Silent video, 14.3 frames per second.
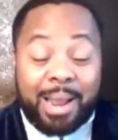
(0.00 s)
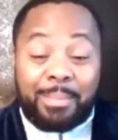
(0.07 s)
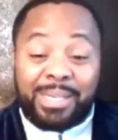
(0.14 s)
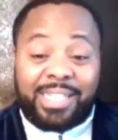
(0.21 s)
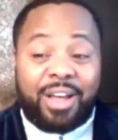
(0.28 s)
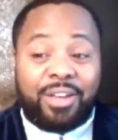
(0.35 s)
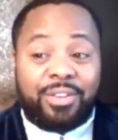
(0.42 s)

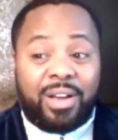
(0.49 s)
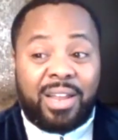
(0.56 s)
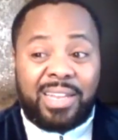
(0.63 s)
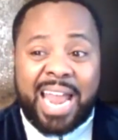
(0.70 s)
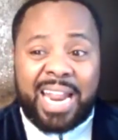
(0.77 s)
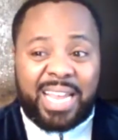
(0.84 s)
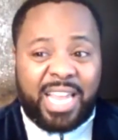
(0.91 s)
you a lot
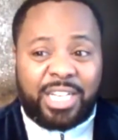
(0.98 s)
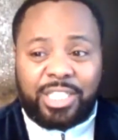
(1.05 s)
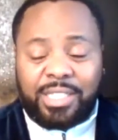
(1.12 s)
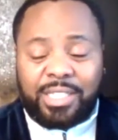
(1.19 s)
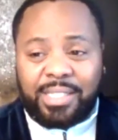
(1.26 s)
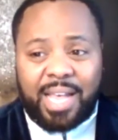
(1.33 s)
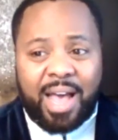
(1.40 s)
of kitchen
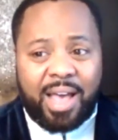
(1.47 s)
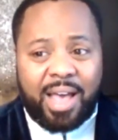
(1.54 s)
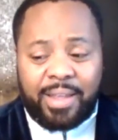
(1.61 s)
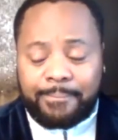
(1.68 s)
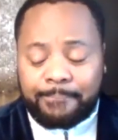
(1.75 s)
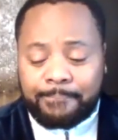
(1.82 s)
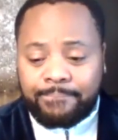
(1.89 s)
design,
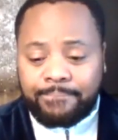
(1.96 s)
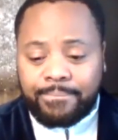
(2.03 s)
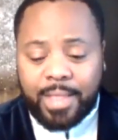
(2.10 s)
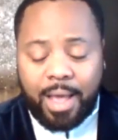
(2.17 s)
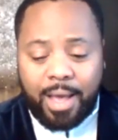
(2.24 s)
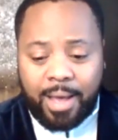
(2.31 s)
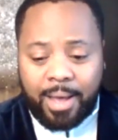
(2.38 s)

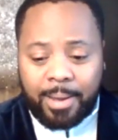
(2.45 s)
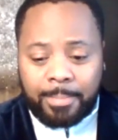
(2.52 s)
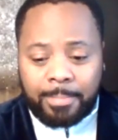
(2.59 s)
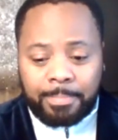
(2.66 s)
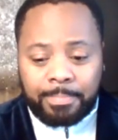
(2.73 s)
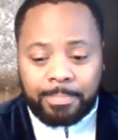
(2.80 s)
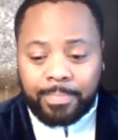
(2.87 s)
um,
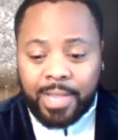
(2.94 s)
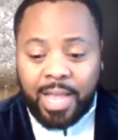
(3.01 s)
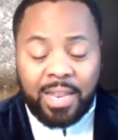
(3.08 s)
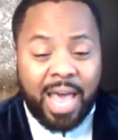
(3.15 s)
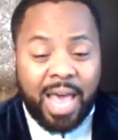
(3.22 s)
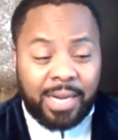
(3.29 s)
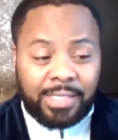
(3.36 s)
a lot
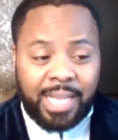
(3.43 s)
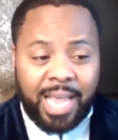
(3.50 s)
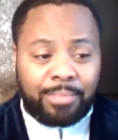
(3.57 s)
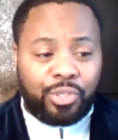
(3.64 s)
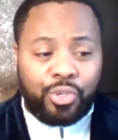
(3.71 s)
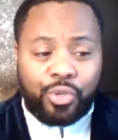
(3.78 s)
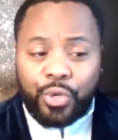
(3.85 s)
of times
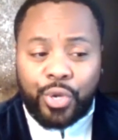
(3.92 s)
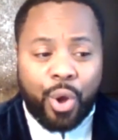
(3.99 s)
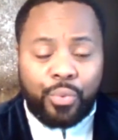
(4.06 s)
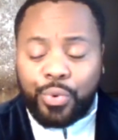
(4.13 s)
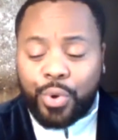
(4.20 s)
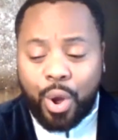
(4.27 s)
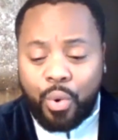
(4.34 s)
you don't
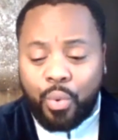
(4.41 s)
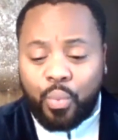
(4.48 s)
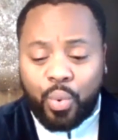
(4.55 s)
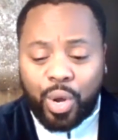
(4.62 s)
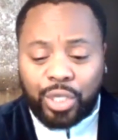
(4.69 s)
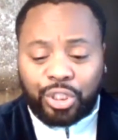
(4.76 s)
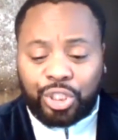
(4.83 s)
know
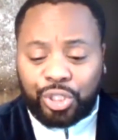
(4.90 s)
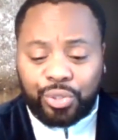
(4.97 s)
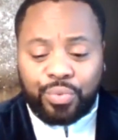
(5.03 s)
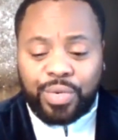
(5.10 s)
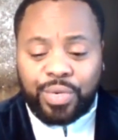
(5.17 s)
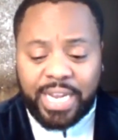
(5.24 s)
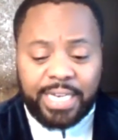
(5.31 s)
what you
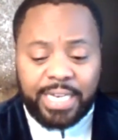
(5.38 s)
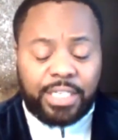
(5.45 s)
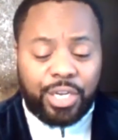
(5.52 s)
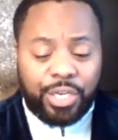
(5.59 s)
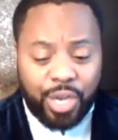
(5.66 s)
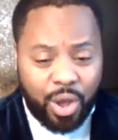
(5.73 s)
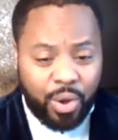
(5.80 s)
need to
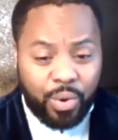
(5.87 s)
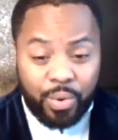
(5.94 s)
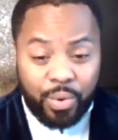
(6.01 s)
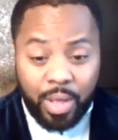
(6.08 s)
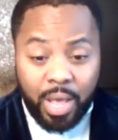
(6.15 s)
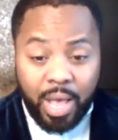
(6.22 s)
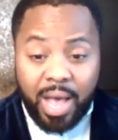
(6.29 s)
know
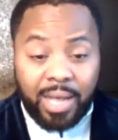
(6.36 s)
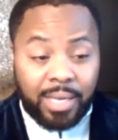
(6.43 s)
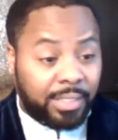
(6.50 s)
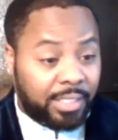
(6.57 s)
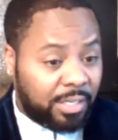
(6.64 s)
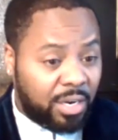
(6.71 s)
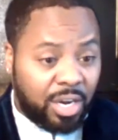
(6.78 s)

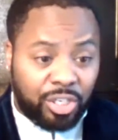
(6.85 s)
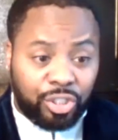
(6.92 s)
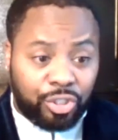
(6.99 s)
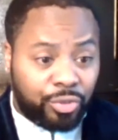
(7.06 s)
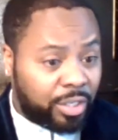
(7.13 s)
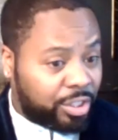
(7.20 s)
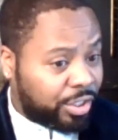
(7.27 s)
until
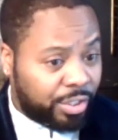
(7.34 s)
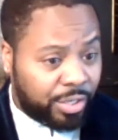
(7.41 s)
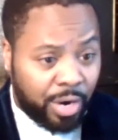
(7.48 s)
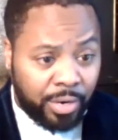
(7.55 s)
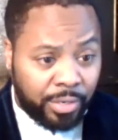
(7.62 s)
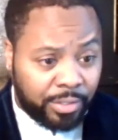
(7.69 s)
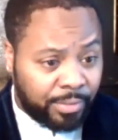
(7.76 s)
construction
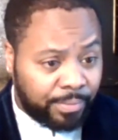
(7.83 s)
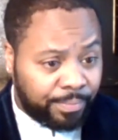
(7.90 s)
starts.